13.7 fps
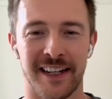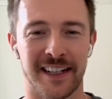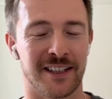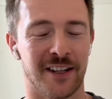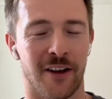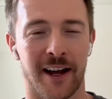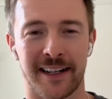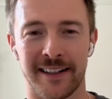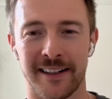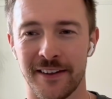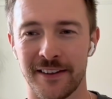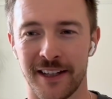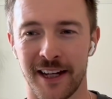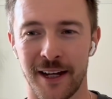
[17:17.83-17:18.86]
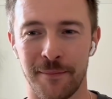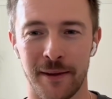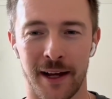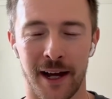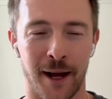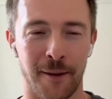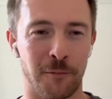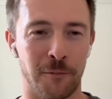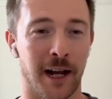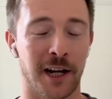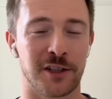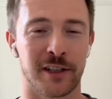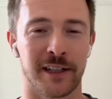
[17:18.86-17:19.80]
It's likely the same.
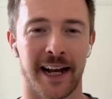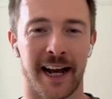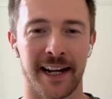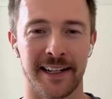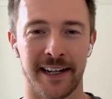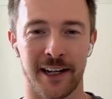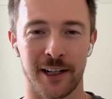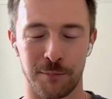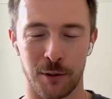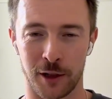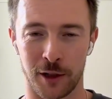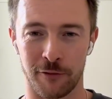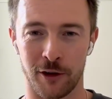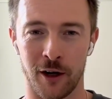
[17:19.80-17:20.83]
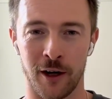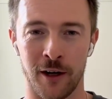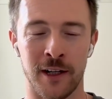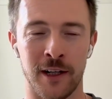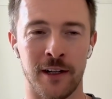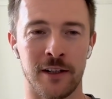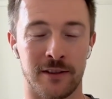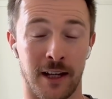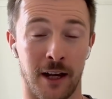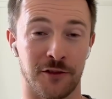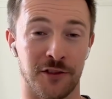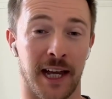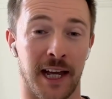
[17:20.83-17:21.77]
We actually had it as part of our
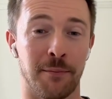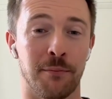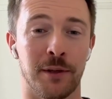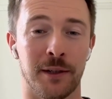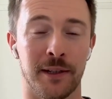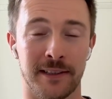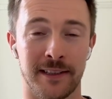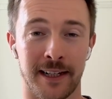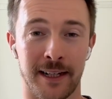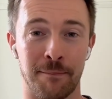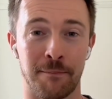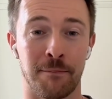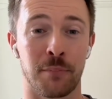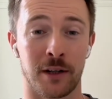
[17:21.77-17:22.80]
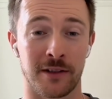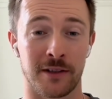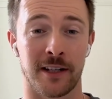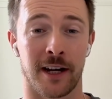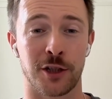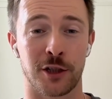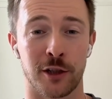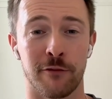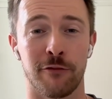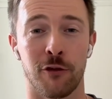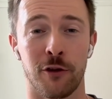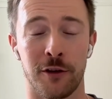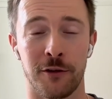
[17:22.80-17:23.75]
sales enablement team presentation
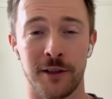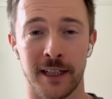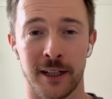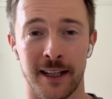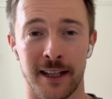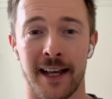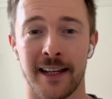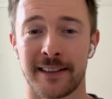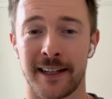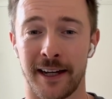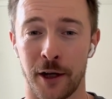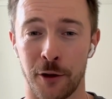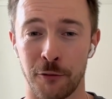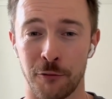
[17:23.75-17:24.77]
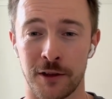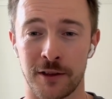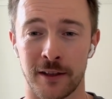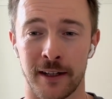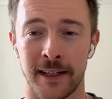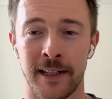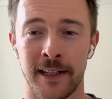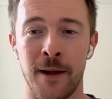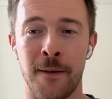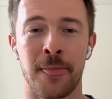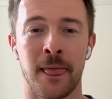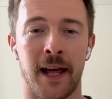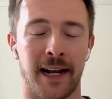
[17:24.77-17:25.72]
for the Deel SKO recently,
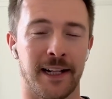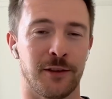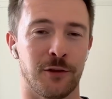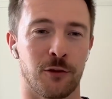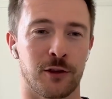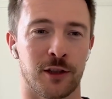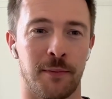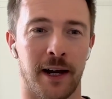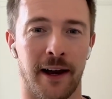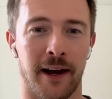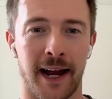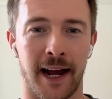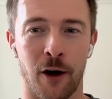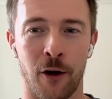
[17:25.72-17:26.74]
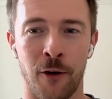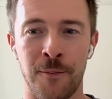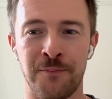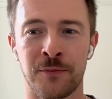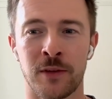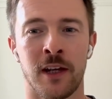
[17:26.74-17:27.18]
and it talks about how